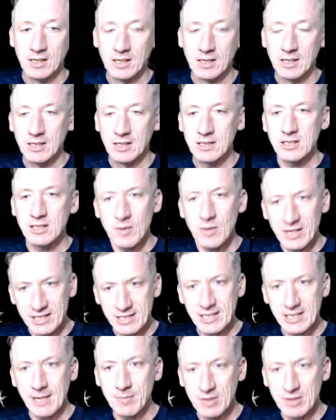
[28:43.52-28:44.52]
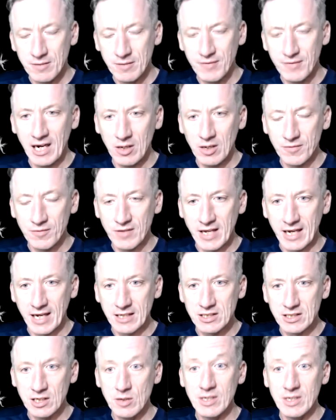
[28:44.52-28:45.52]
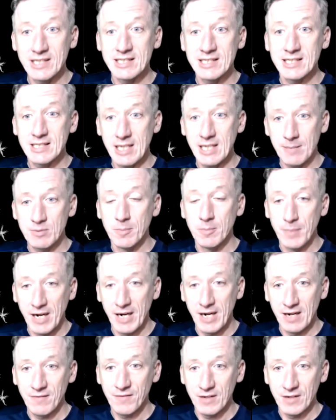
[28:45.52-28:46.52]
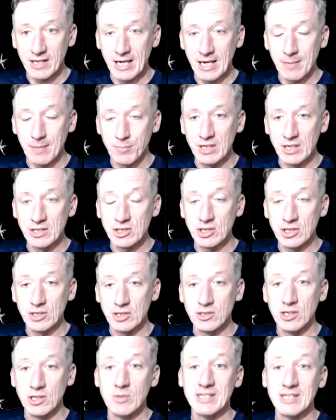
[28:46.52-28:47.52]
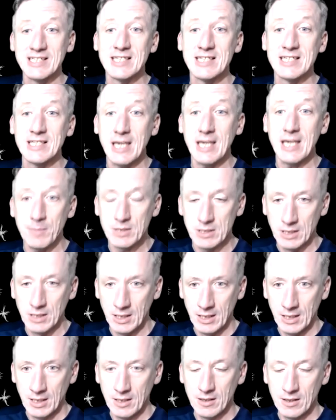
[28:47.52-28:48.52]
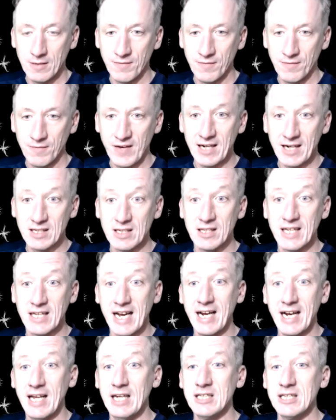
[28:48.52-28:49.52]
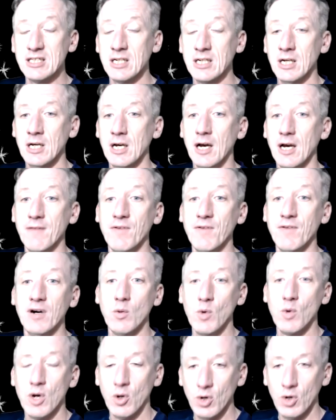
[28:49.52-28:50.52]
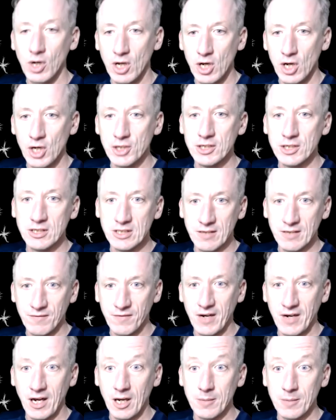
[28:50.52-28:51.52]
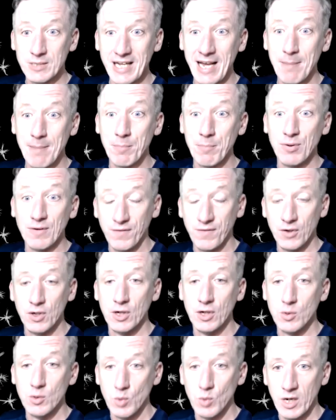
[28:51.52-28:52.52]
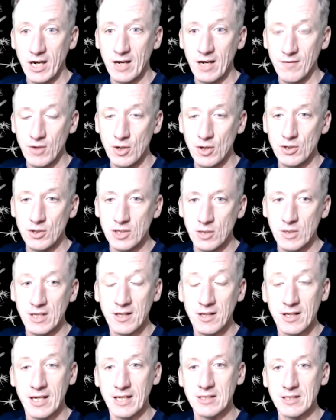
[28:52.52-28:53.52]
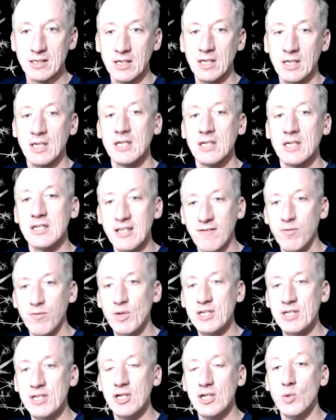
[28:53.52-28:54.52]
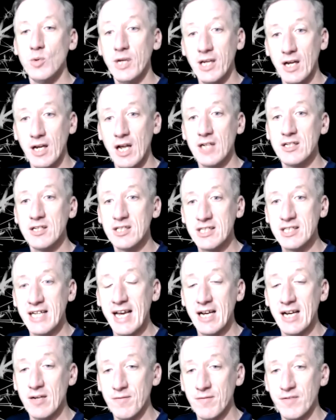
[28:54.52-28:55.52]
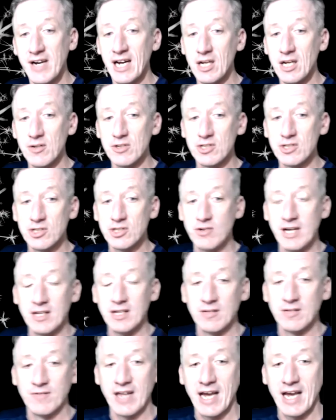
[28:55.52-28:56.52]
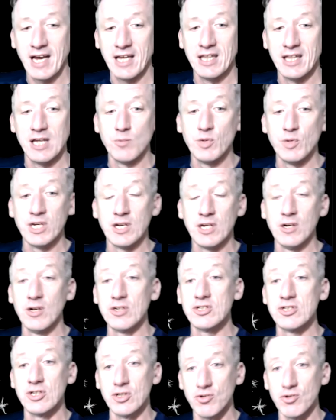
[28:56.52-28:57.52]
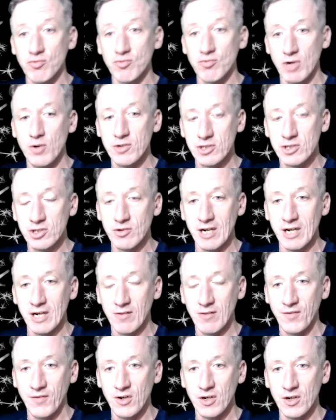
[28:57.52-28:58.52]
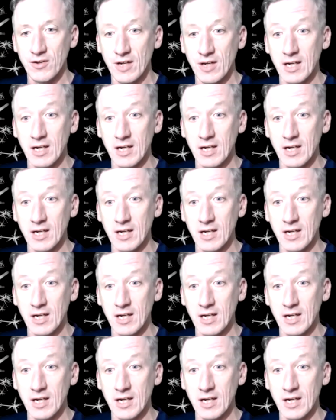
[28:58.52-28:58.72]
do you accept the value of that? Do you accept the benefit that brings you? Do you accept the fact that that is a very well learned and developed and preferred way of you doing things? Because if we do, we can understand and value the strength of that, and then we can look to grow the strength further